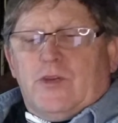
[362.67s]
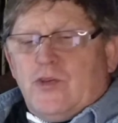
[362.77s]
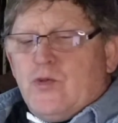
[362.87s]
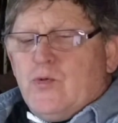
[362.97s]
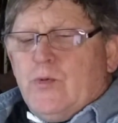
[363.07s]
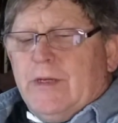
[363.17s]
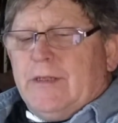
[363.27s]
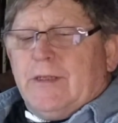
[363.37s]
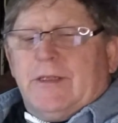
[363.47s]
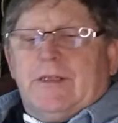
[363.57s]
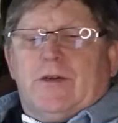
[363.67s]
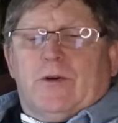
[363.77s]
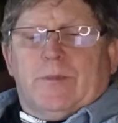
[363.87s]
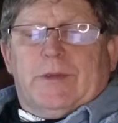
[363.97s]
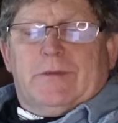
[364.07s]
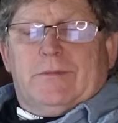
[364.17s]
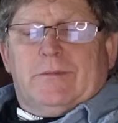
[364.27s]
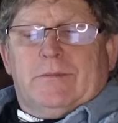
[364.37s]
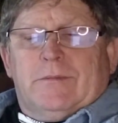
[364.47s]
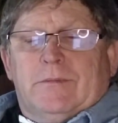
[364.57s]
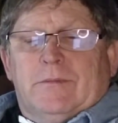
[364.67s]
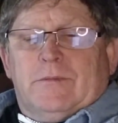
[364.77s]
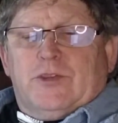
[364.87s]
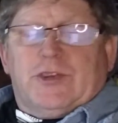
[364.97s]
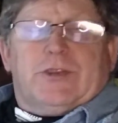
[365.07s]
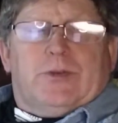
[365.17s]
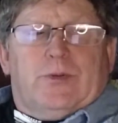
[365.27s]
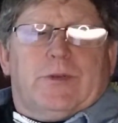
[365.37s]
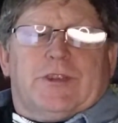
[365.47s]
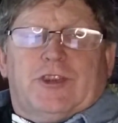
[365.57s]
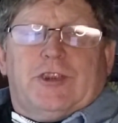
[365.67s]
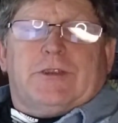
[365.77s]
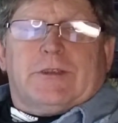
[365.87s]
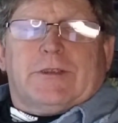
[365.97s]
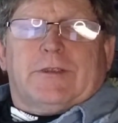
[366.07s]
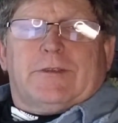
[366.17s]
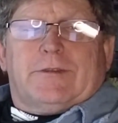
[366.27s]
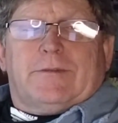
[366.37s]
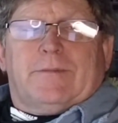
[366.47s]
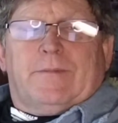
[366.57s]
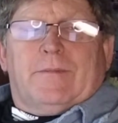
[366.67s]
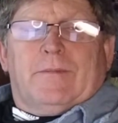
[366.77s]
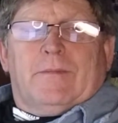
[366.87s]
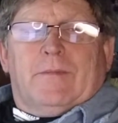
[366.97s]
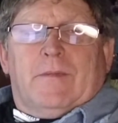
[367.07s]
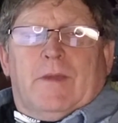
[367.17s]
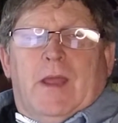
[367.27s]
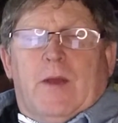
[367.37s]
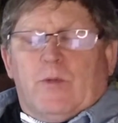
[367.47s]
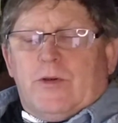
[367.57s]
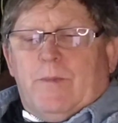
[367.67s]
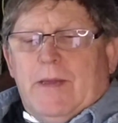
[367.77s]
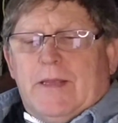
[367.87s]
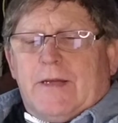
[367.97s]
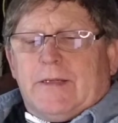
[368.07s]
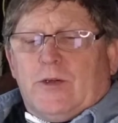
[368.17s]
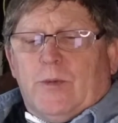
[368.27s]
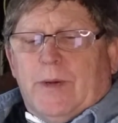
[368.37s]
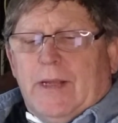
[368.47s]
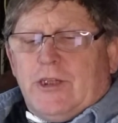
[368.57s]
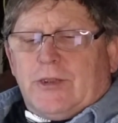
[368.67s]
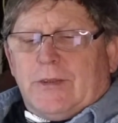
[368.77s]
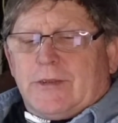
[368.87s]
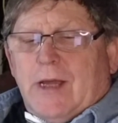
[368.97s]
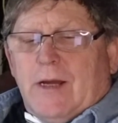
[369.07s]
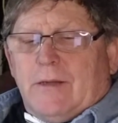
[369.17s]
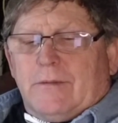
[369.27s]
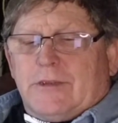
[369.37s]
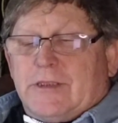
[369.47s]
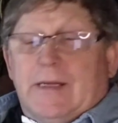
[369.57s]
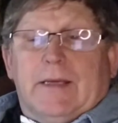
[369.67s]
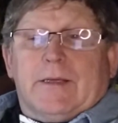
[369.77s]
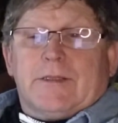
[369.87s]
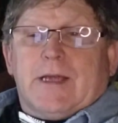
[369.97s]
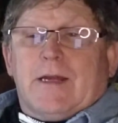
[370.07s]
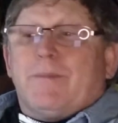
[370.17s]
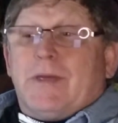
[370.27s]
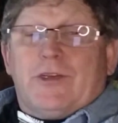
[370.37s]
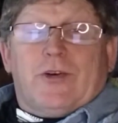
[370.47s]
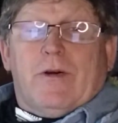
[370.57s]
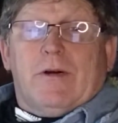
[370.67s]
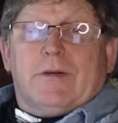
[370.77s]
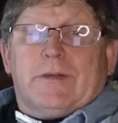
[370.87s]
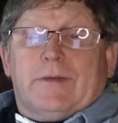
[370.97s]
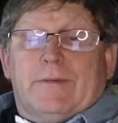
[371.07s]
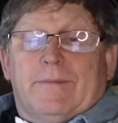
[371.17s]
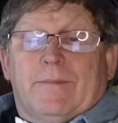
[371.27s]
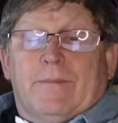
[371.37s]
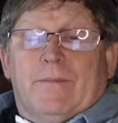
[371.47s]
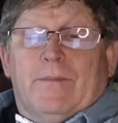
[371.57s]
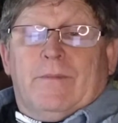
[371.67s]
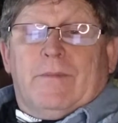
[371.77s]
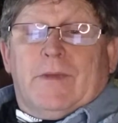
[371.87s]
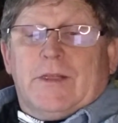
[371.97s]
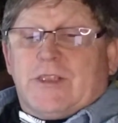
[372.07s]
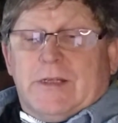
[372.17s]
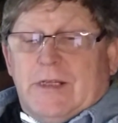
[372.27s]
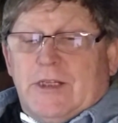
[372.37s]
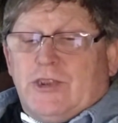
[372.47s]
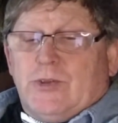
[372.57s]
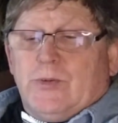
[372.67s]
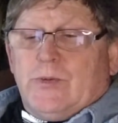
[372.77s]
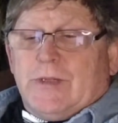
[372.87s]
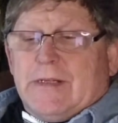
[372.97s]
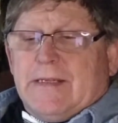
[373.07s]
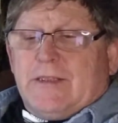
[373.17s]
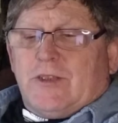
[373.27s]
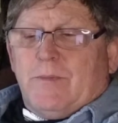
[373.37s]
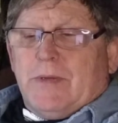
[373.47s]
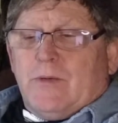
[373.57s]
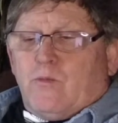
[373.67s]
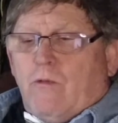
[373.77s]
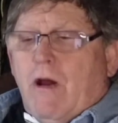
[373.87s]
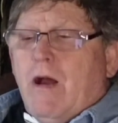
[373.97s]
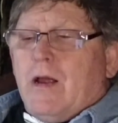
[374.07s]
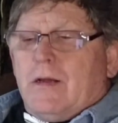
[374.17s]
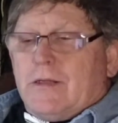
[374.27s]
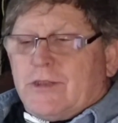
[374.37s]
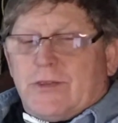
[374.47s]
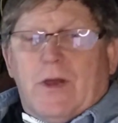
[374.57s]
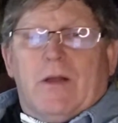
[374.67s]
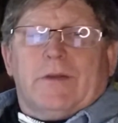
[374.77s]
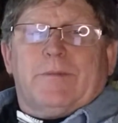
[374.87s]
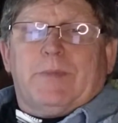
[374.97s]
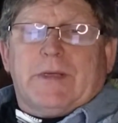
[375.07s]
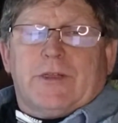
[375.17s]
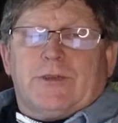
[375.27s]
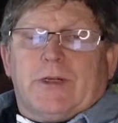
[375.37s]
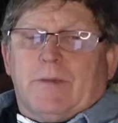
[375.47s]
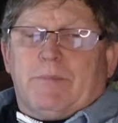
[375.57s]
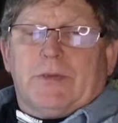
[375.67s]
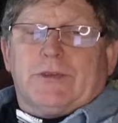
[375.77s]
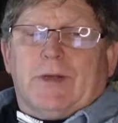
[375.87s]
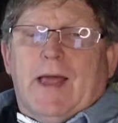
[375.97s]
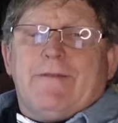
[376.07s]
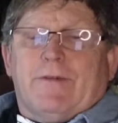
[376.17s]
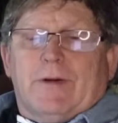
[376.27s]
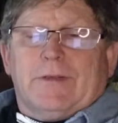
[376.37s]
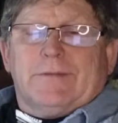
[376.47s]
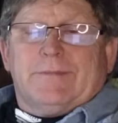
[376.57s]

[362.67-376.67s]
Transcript: You need to determine just who this Jesus is. And when you make that determination, it's got to stick. It's got to be in your heart. It's an issue that needs to be rock solid because you're going to build your life on it.